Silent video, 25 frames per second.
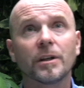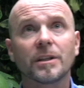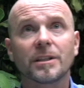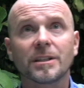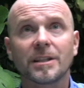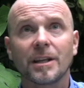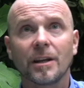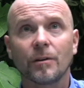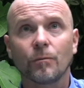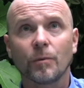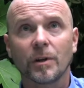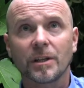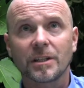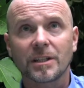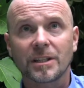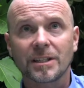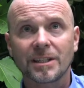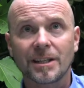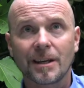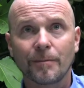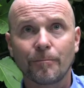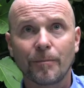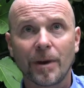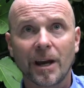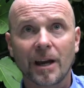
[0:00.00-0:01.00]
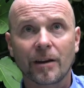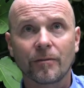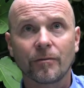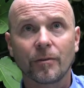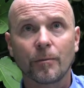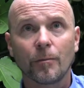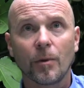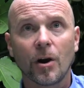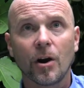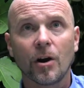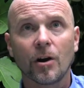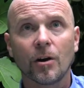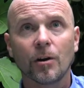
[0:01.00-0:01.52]
understand when to step back
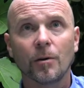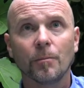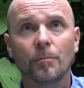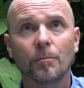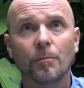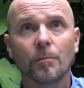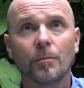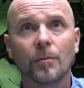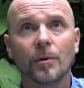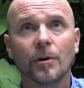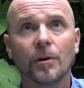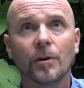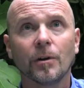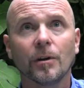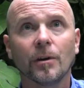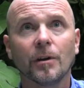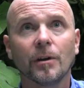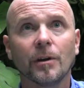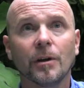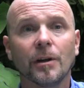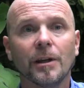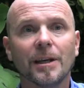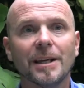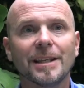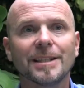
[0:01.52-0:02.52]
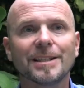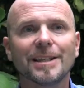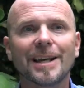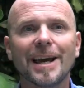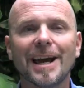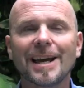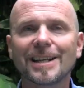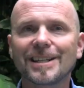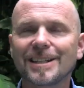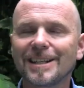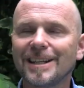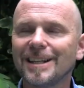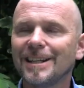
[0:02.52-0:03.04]
from harm. It's
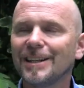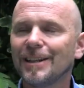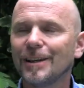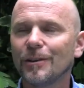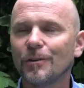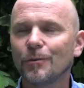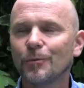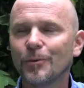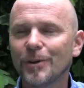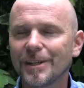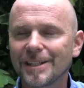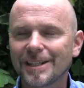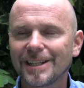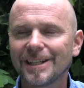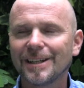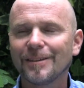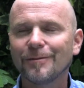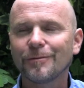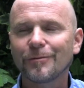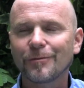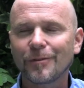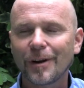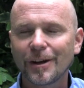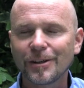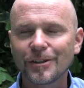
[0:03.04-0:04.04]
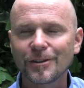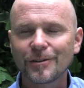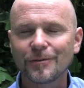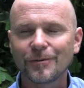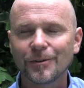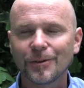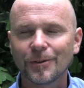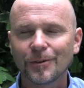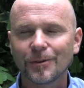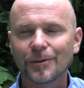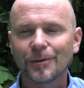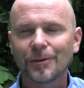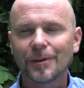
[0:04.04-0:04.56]
actually written in front of
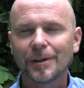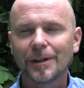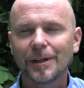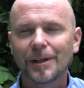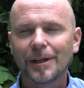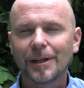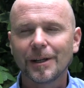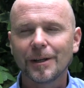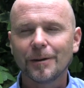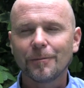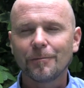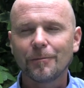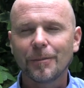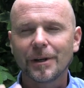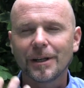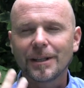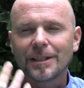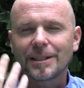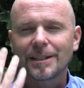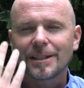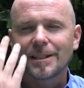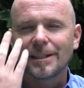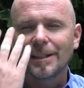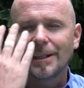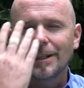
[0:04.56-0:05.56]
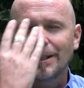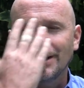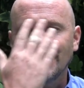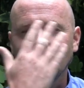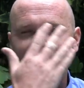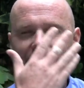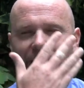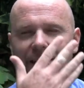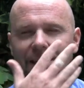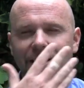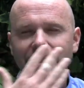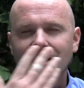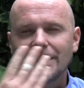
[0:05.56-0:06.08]
you, but it's
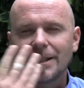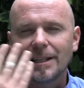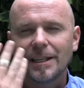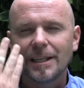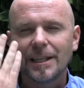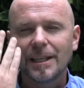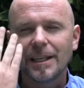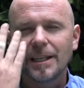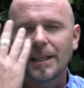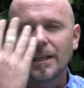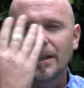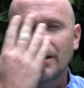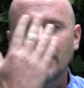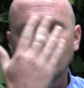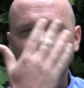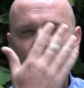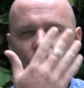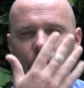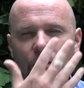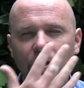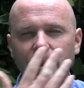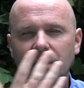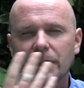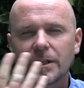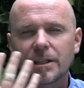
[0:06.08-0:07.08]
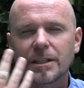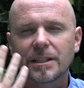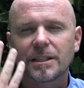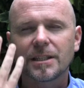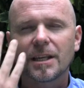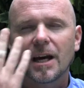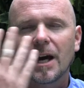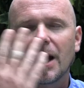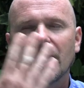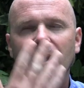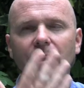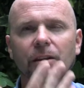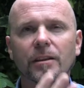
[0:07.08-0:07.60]
the ego and the
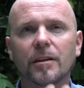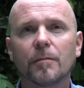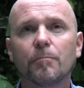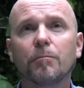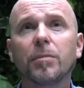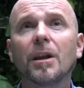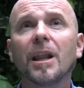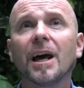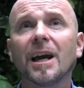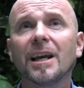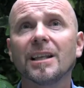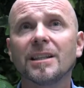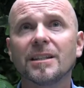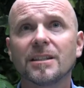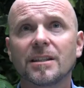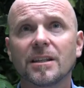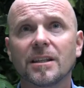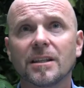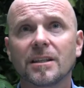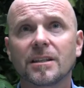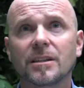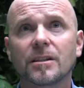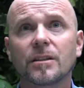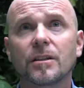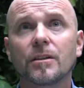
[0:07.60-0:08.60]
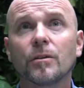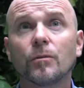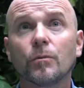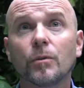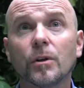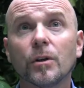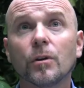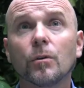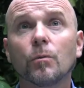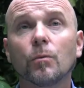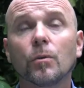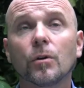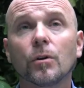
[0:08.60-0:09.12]
desire that blinds us to the
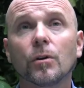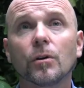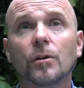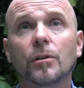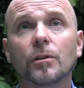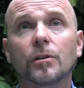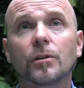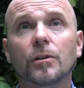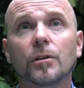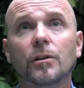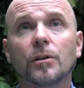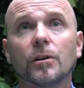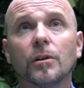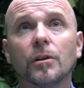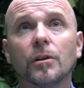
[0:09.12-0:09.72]
real world.